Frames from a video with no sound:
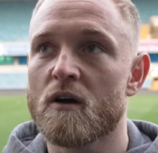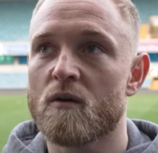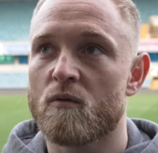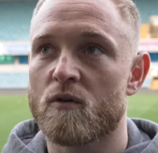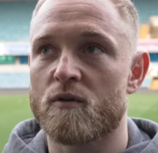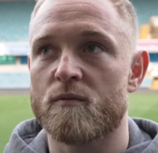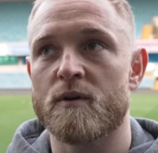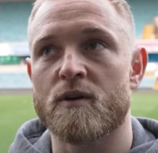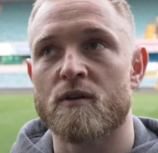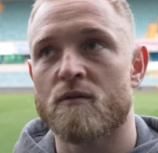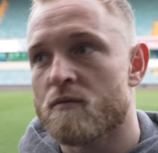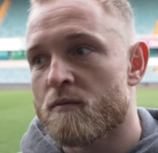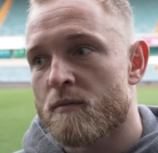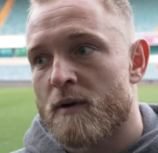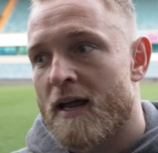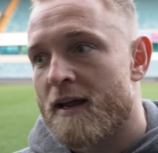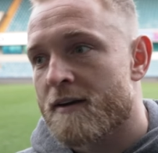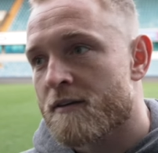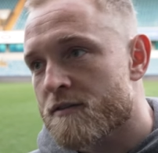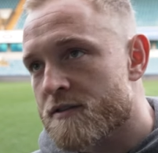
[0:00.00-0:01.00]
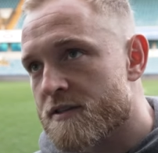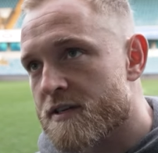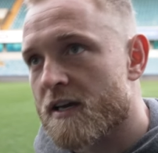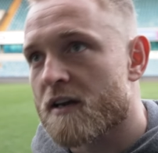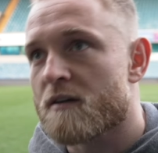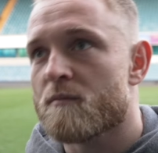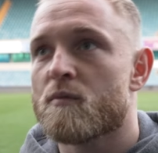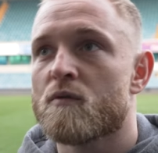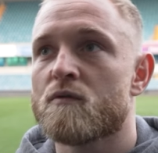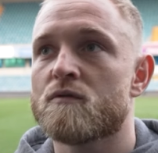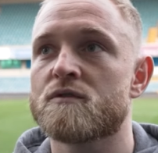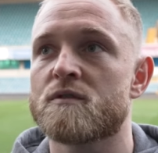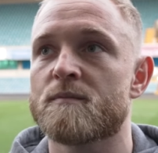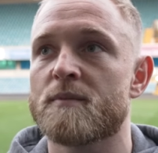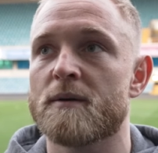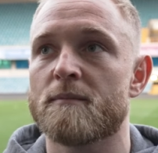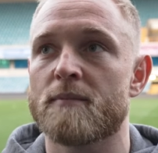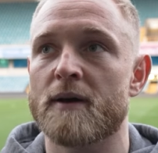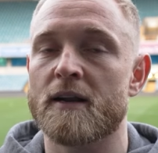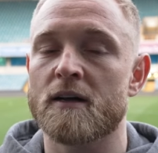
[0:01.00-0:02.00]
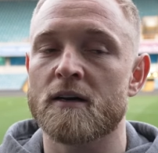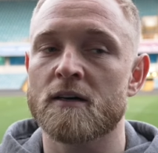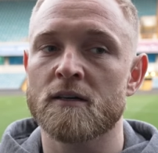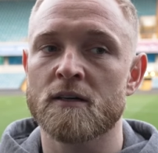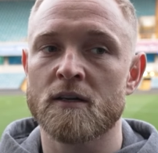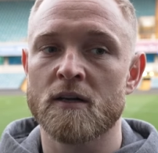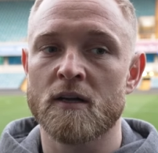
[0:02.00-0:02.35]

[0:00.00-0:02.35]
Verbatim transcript: What do we do? We land on second balls a bit better,